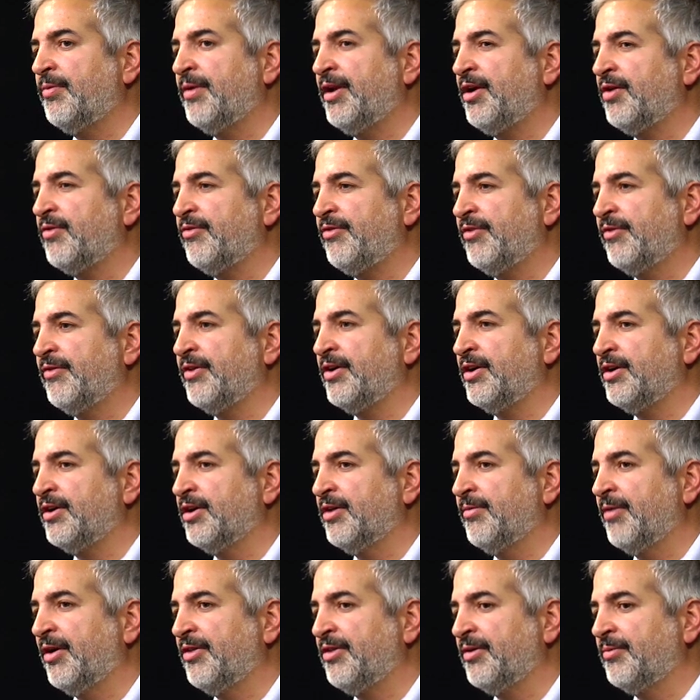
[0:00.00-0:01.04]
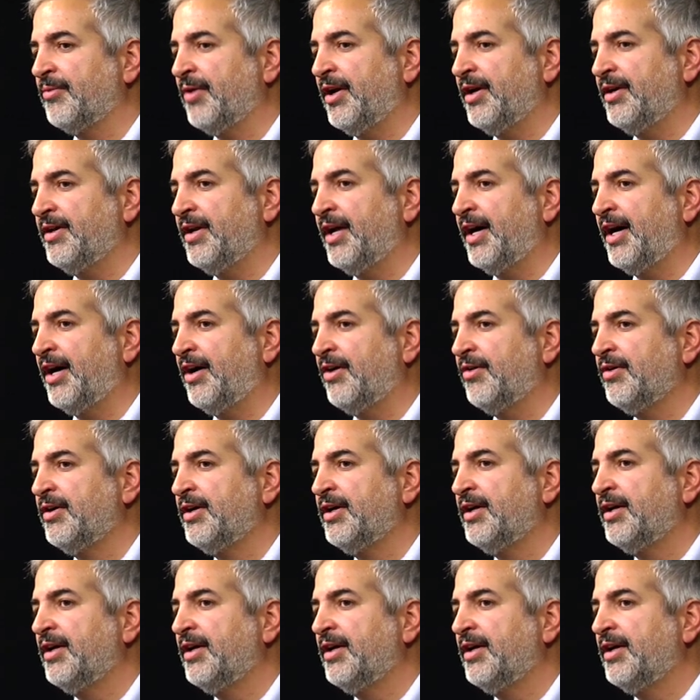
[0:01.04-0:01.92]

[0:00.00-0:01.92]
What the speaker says: but I don't feel very good about them right now,